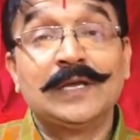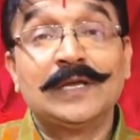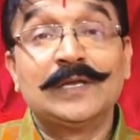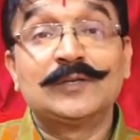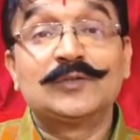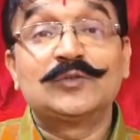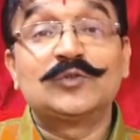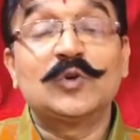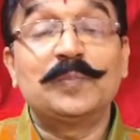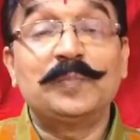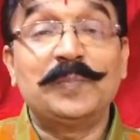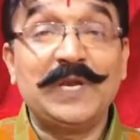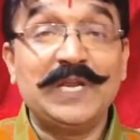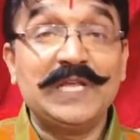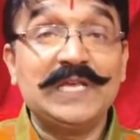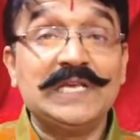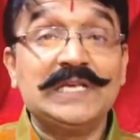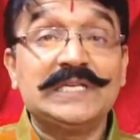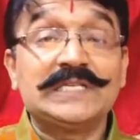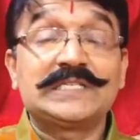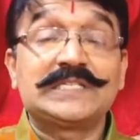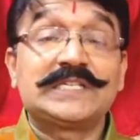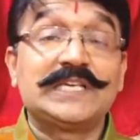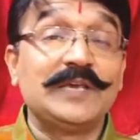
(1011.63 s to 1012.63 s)
So
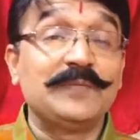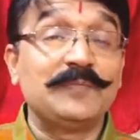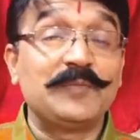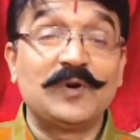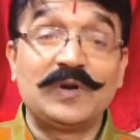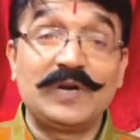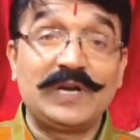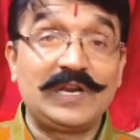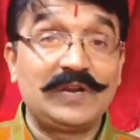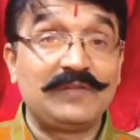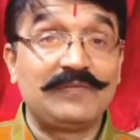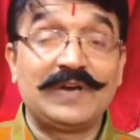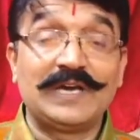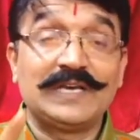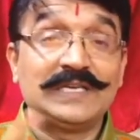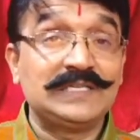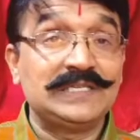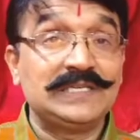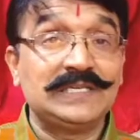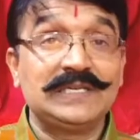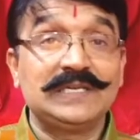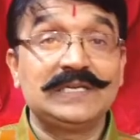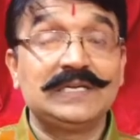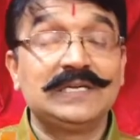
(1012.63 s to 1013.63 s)
please keep on
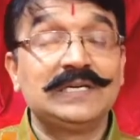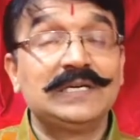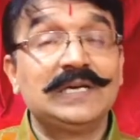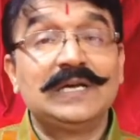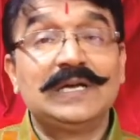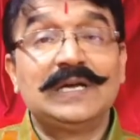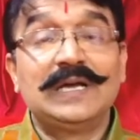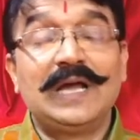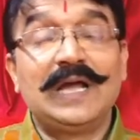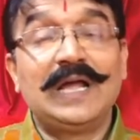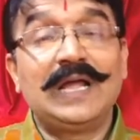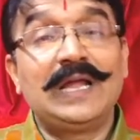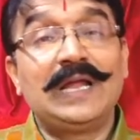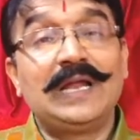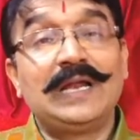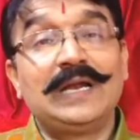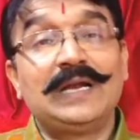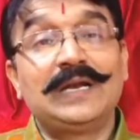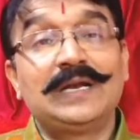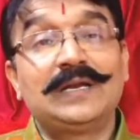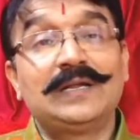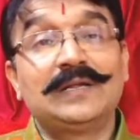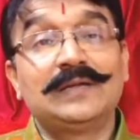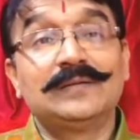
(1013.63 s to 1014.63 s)
revising
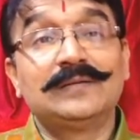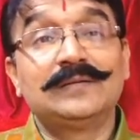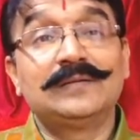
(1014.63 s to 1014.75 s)
and